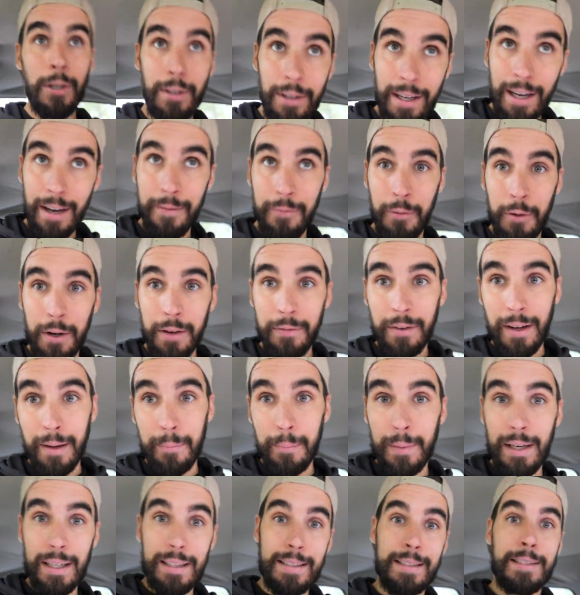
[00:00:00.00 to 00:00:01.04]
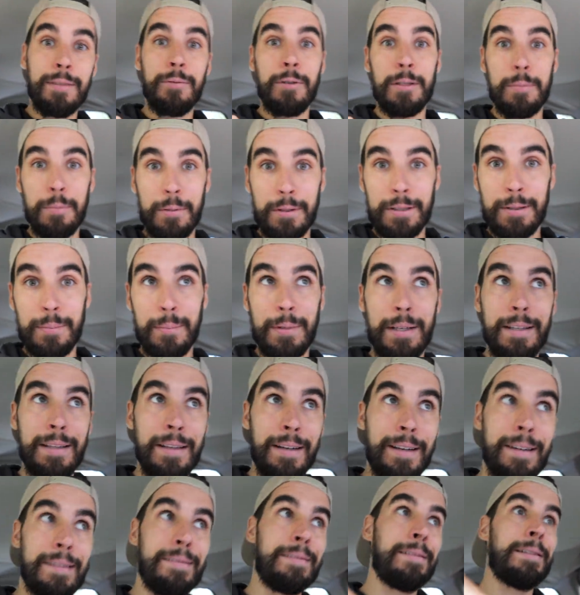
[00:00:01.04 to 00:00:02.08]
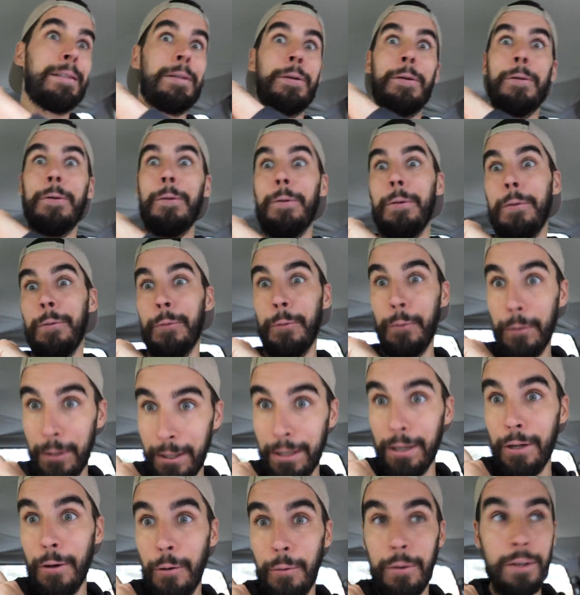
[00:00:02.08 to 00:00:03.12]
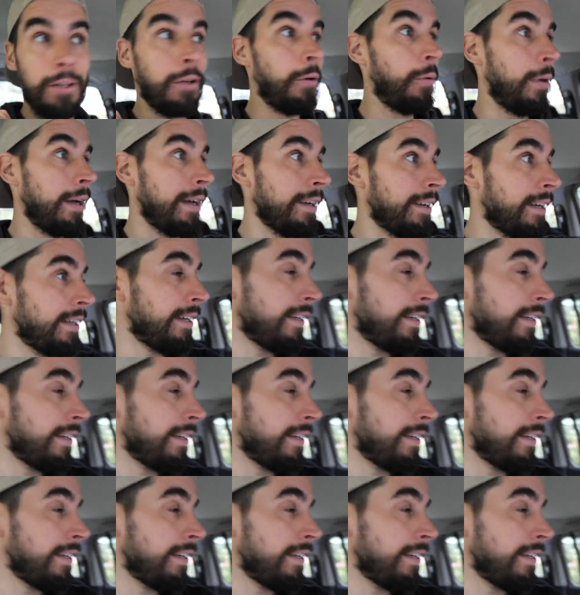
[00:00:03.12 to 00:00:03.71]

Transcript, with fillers: only got 45 minutes till we're supposed to be there. So oops. We're going quick.